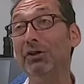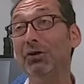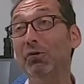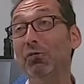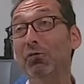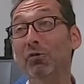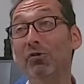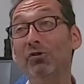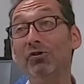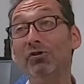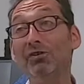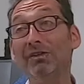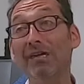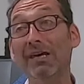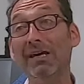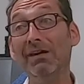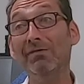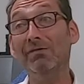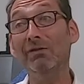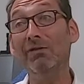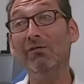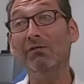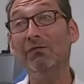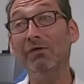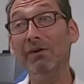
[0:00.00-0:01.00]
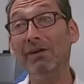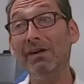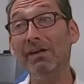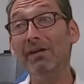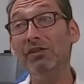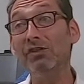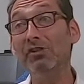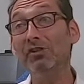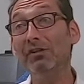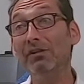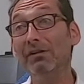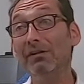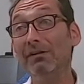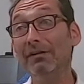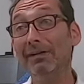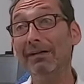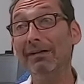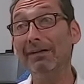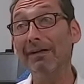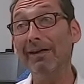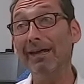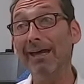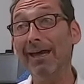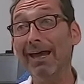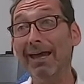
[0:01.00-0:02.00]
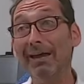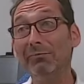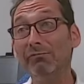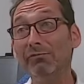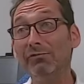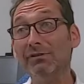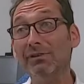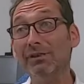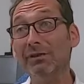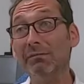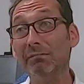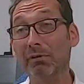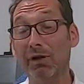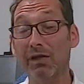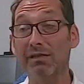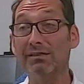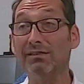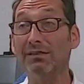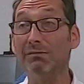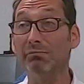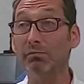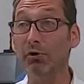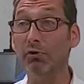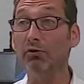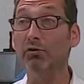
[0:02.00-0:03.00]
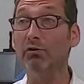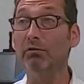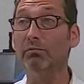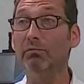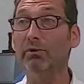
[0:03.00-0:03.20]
once they've finished the empty plastic bottle.